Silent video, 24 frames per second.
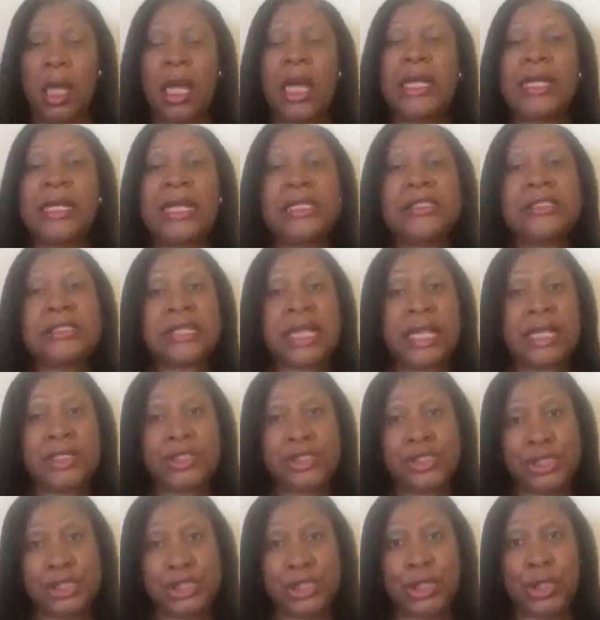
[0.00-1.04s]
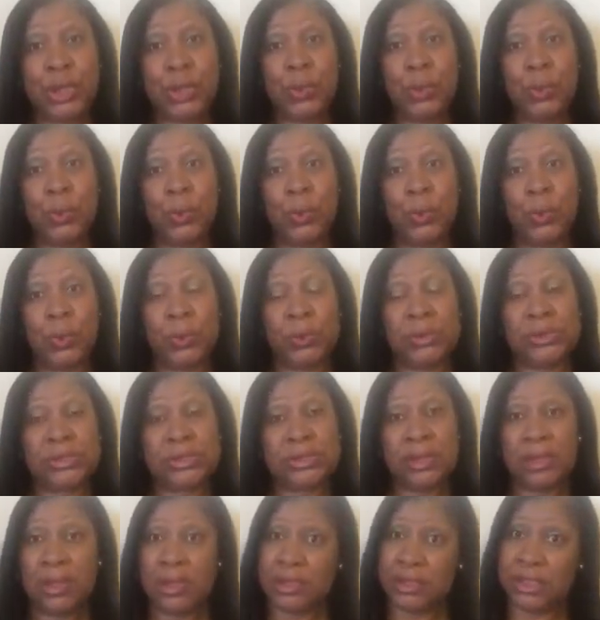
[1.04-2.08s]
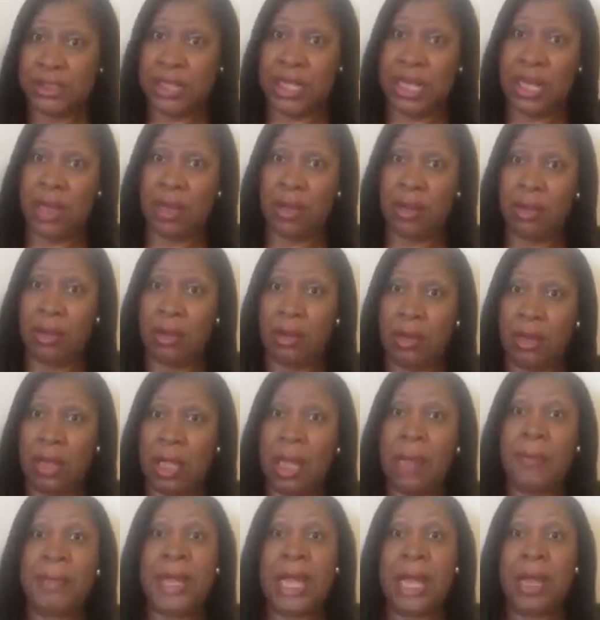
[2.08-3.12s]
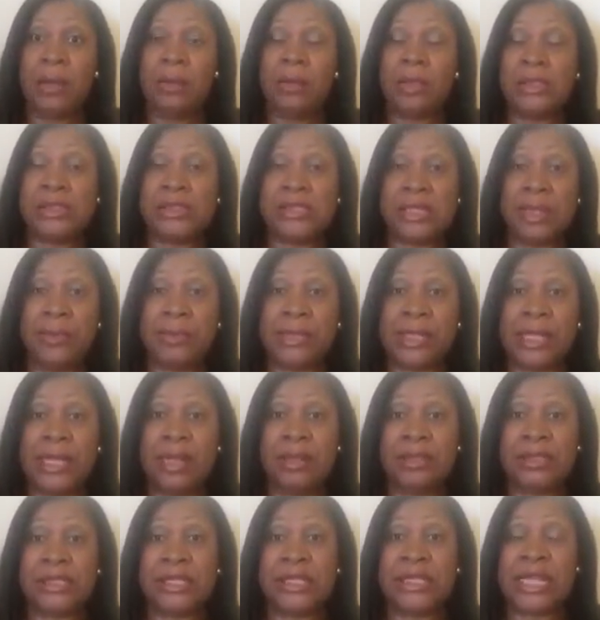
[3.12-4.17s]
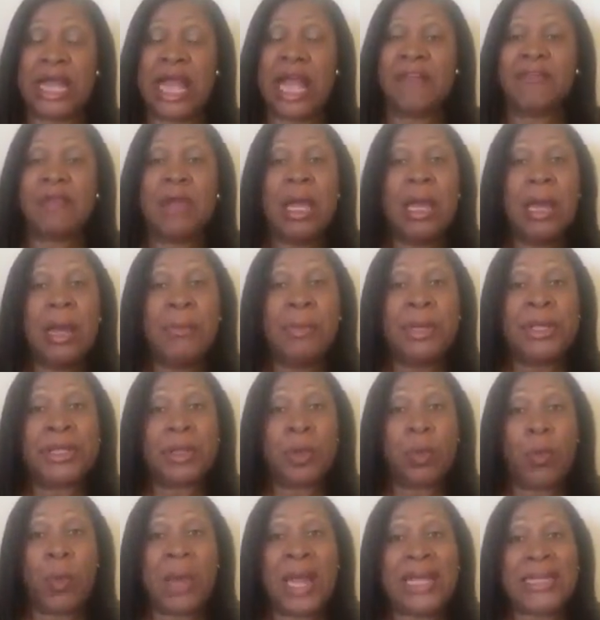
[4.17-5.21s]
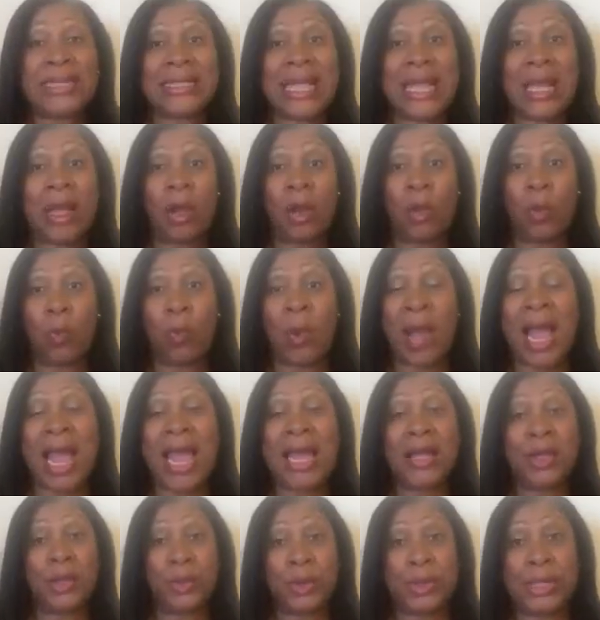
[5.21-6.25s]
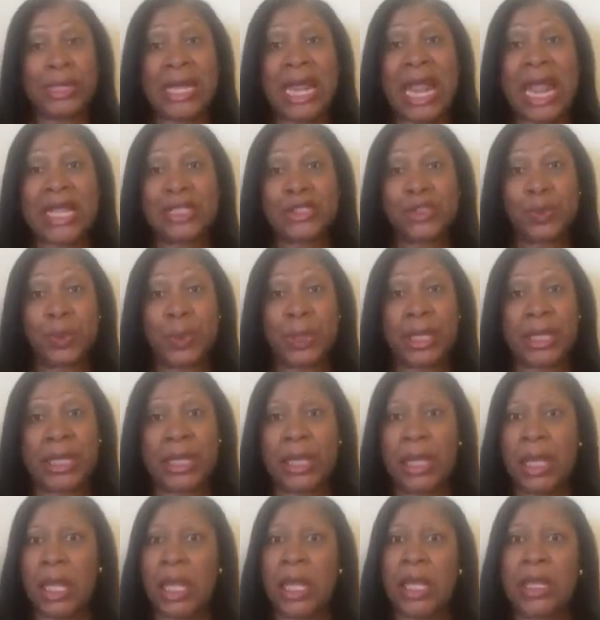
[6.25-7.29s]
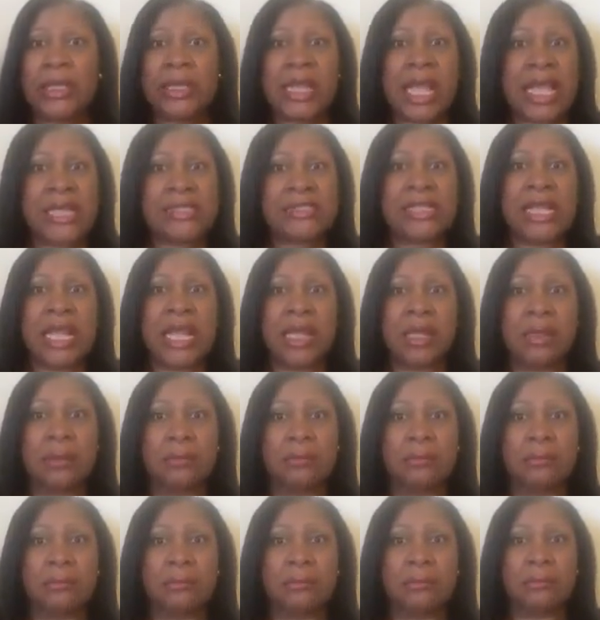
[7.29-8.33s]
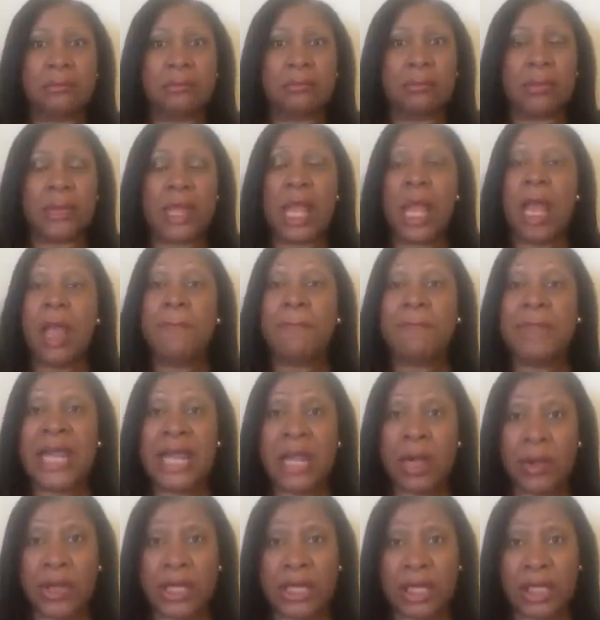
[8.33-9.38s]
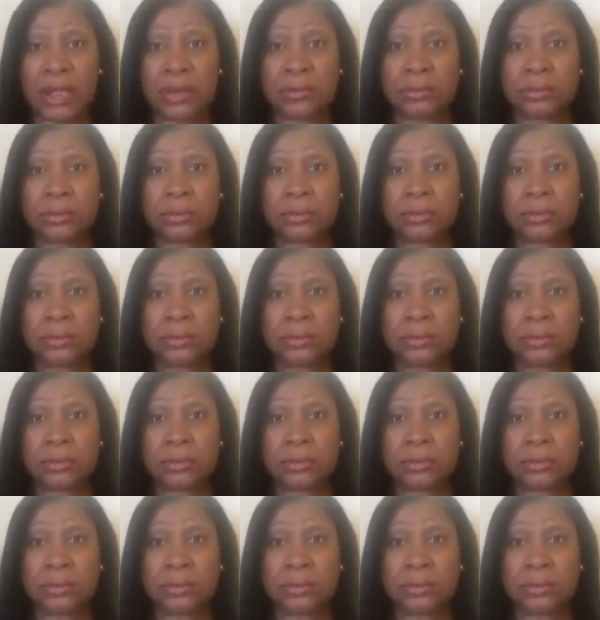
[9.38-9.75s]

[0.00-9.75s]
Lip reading: unless they choose to care about something else in life. But the way they are wired naturally, that's it. Period.